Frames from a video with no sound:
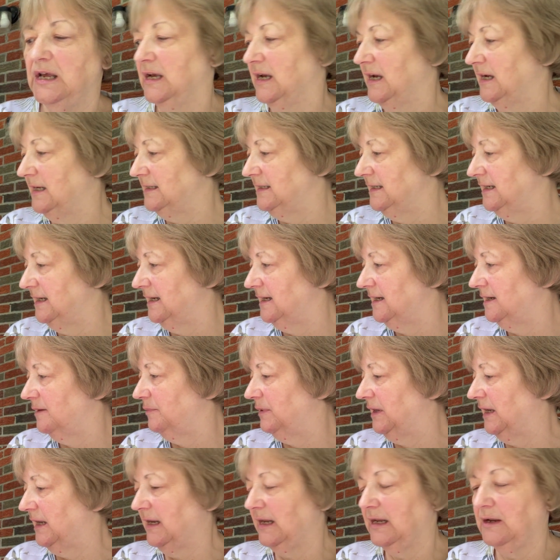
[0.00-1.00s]
I did end up
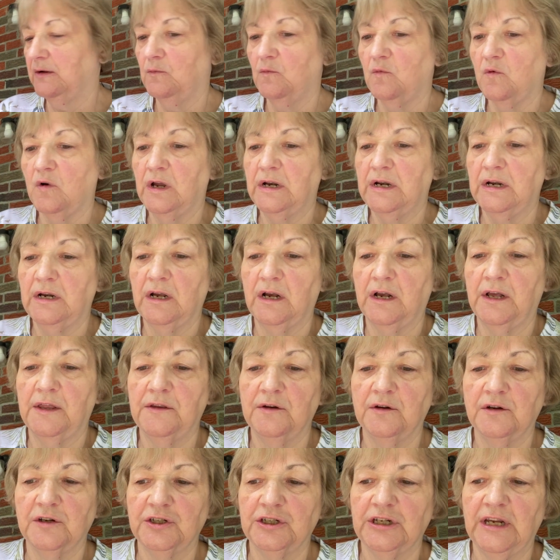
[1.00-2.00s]
getting one
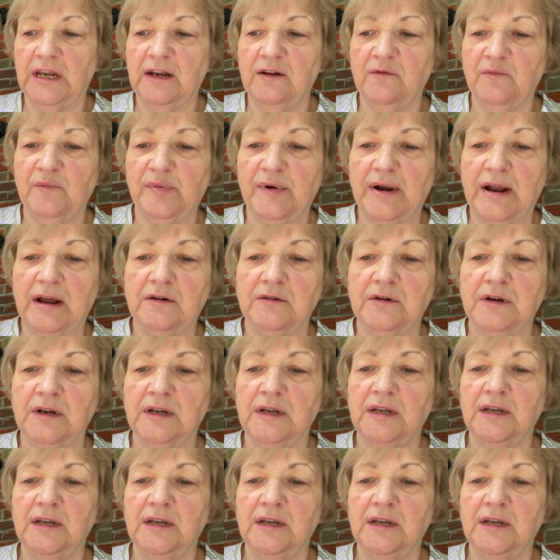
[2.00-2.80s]
other shade of brown,